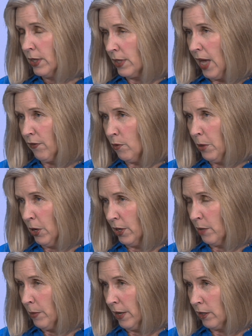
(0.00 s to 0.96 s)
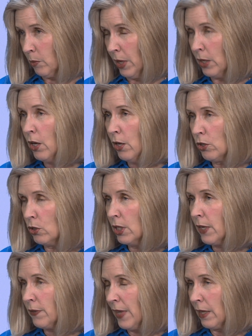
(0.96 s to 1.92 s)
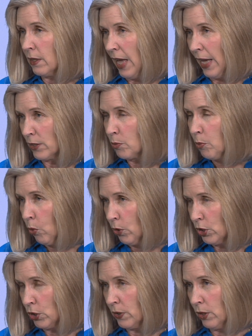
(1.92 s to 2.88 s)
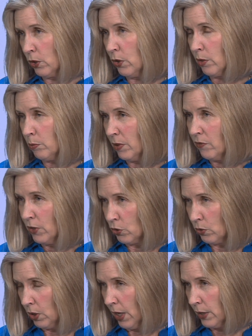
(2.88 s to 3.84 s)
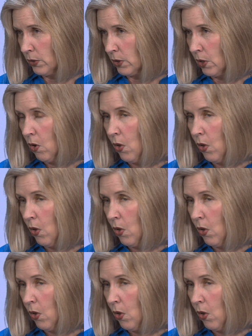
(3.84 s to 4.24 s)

to have a barium enema to look at that last portion that couldn't be visualized.